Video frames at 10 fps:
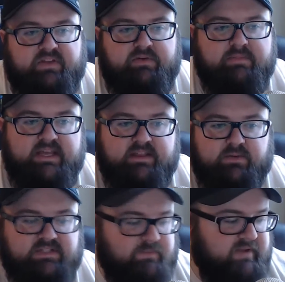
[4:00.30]
meat that
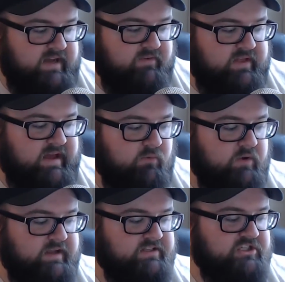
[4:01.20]
was supplied for that
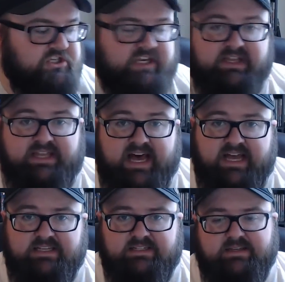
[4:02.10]
was chicken
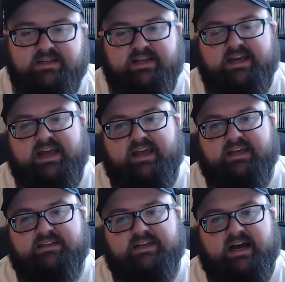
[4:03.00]
thighs,
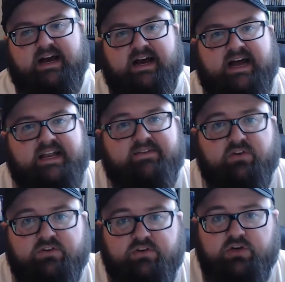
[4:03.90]
and I
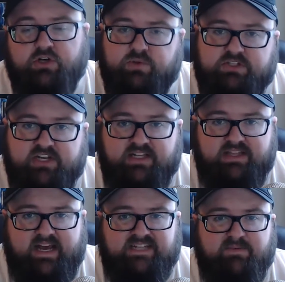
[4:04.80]
never cooked with chicken
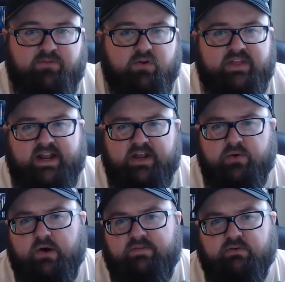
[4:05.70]
thighs before that I
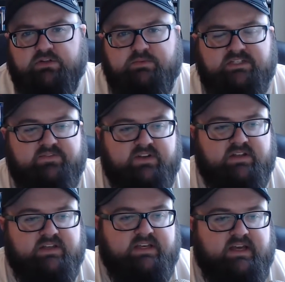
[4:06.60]
know of that were
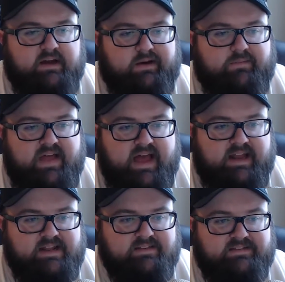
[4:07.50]
specifically
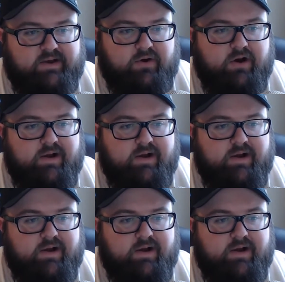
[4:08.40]
that, and so